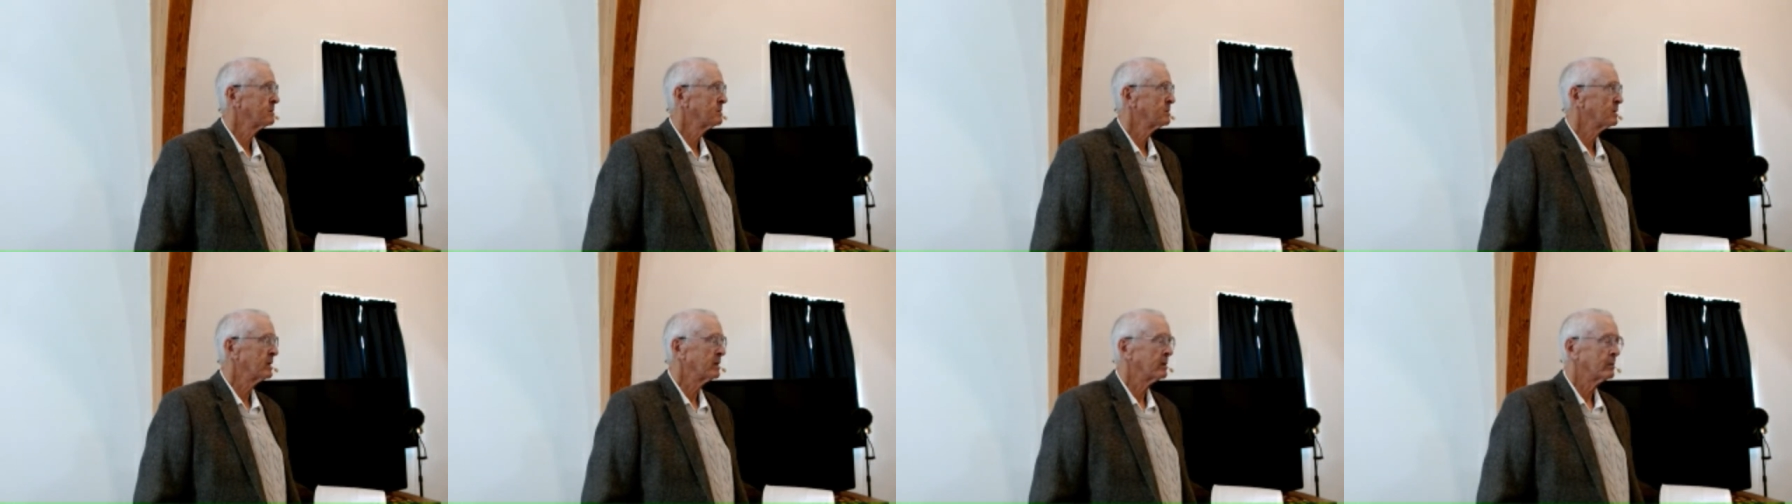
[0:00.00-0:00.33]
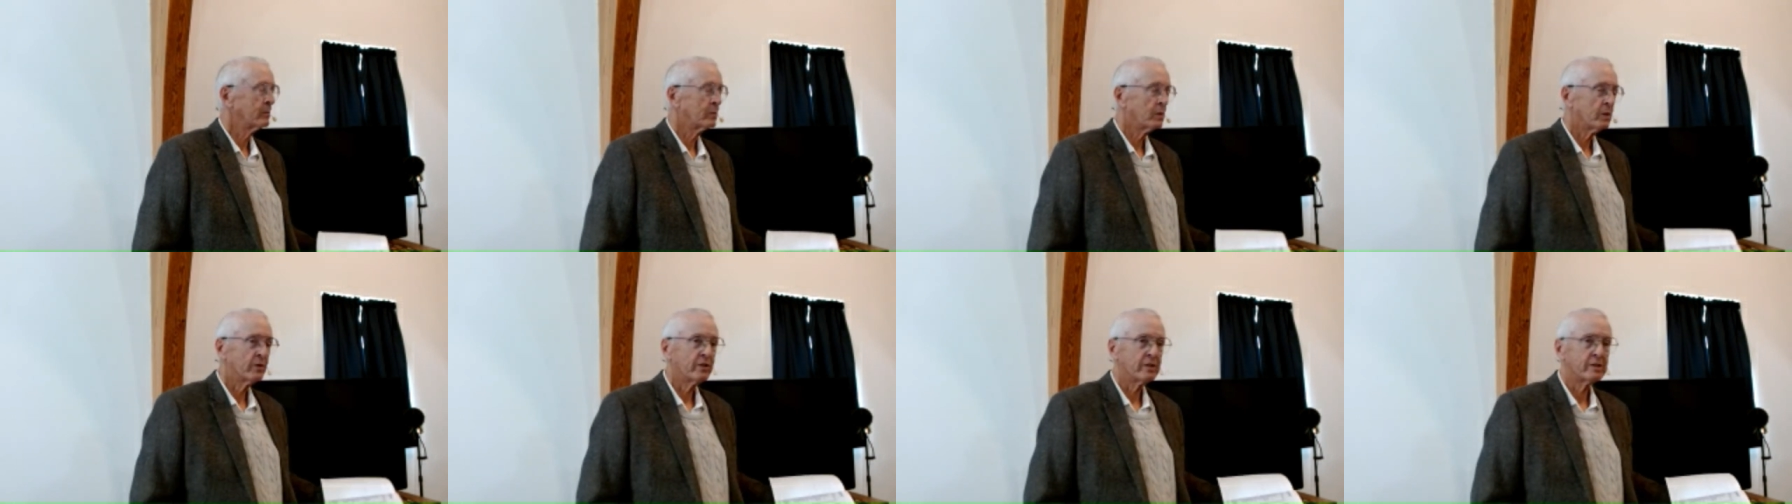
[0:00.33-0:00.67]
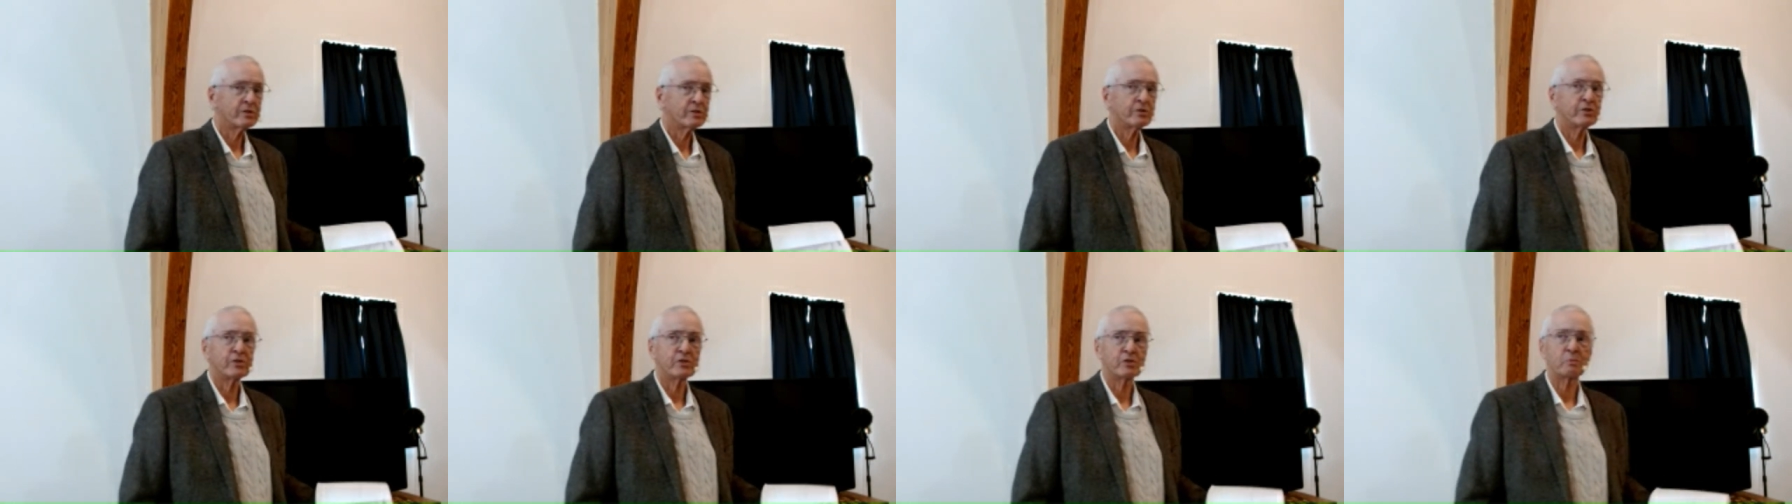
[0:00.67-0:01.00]
Uh, well, this
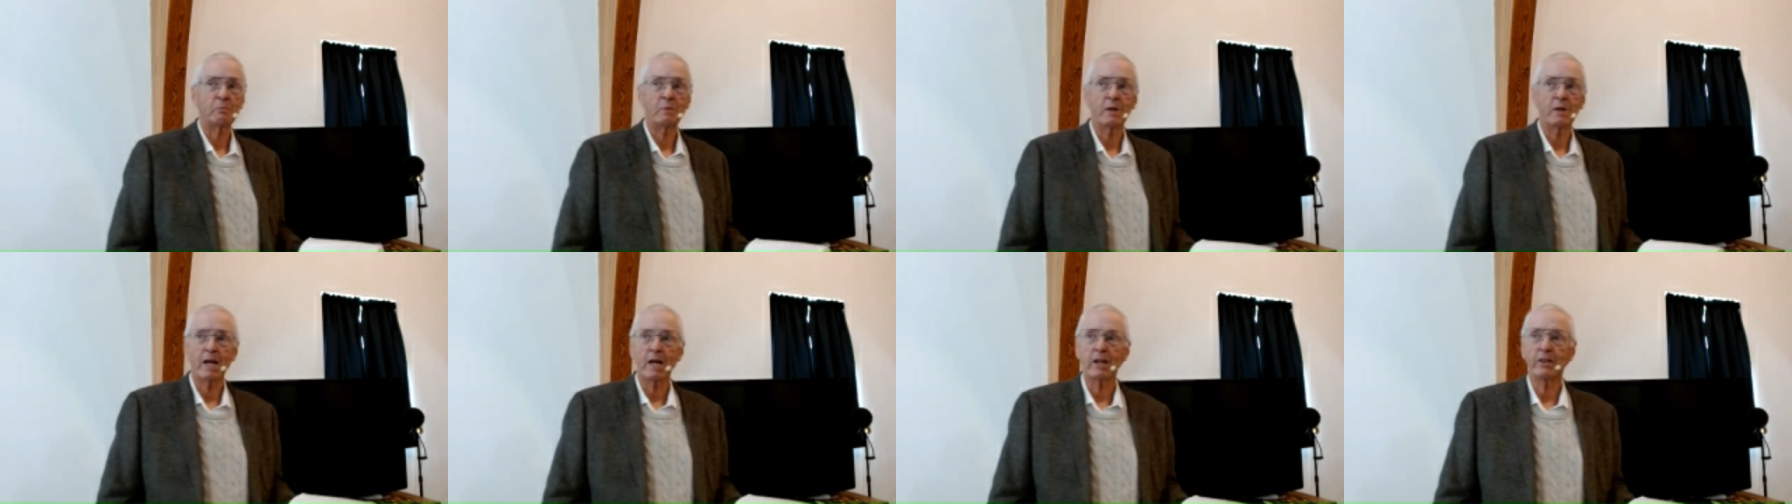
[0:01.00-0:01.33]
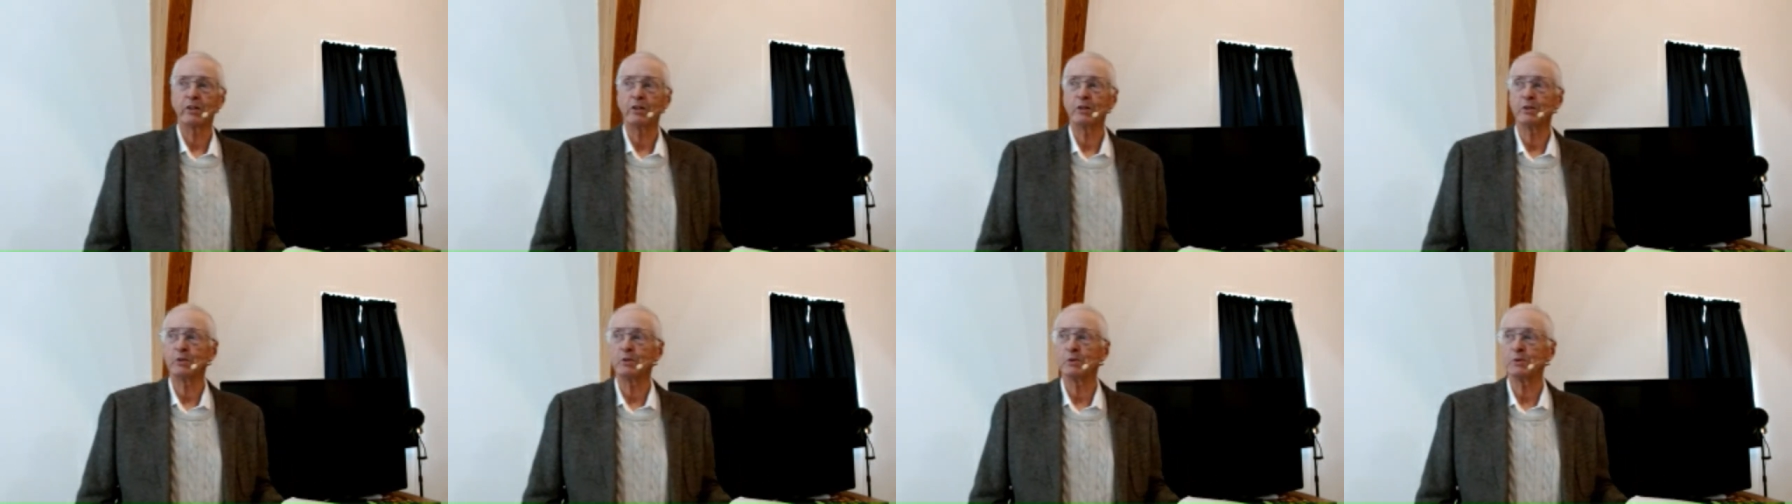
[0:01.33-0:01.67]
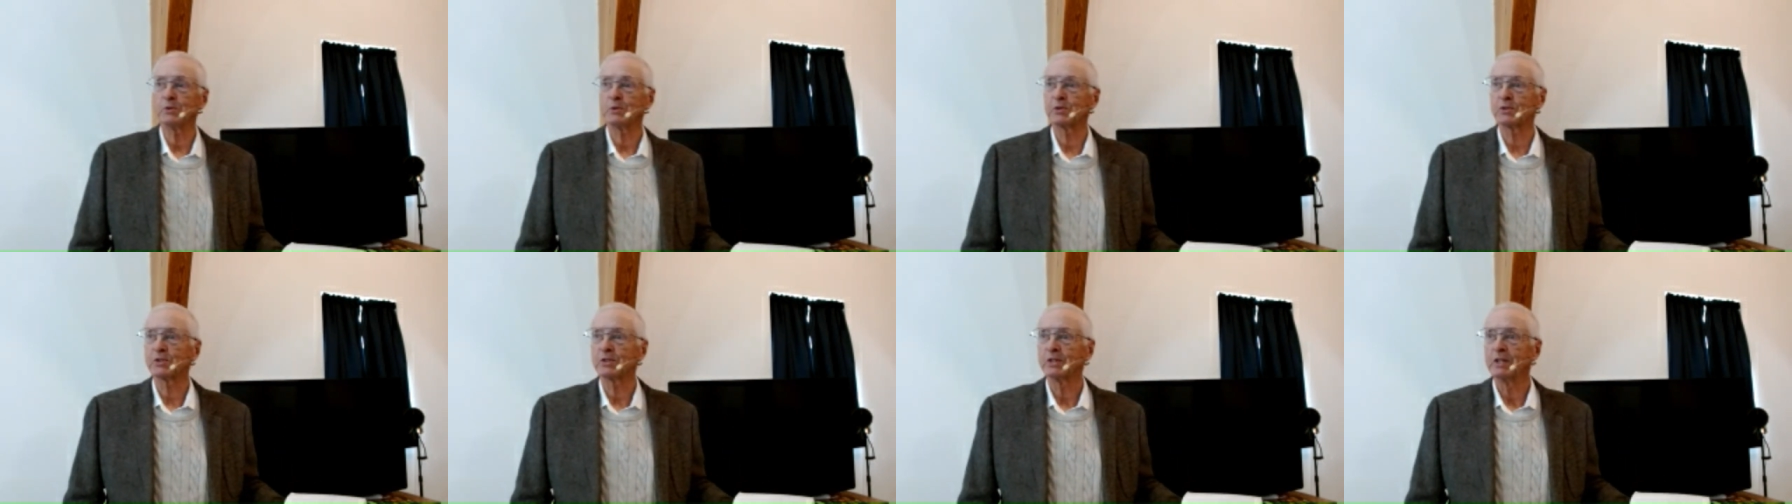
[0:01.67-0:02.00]
is
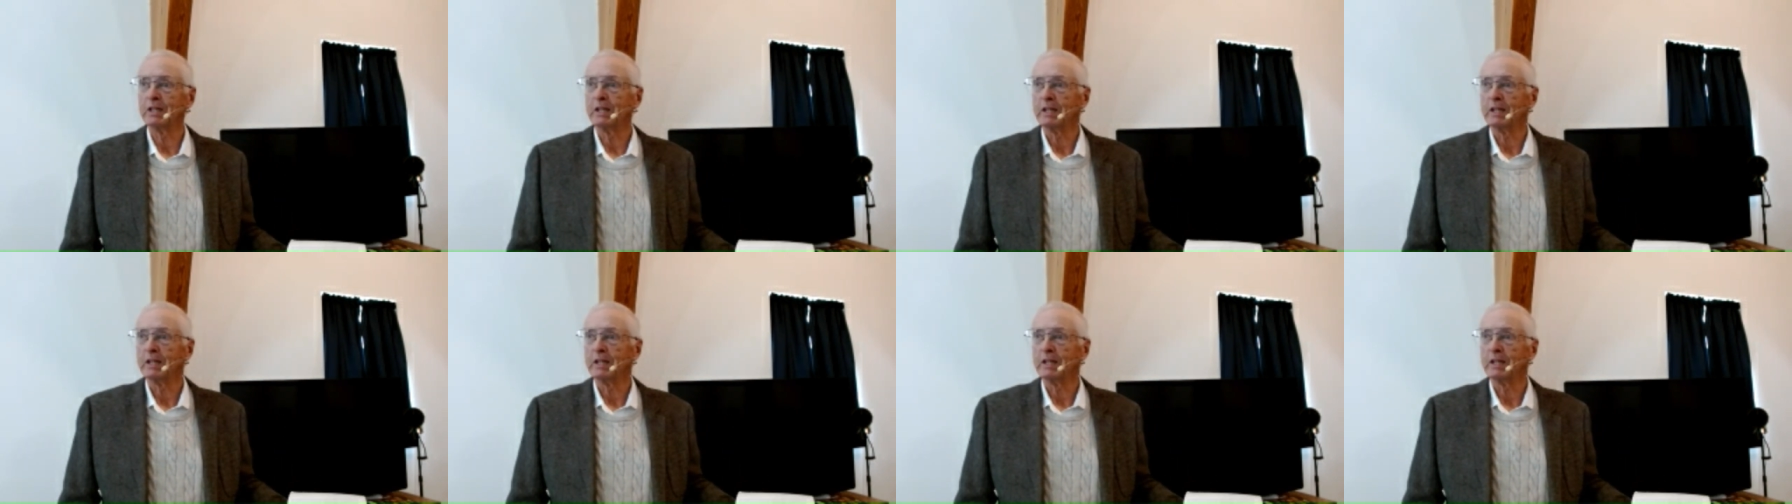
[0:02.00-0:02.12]
Matthew's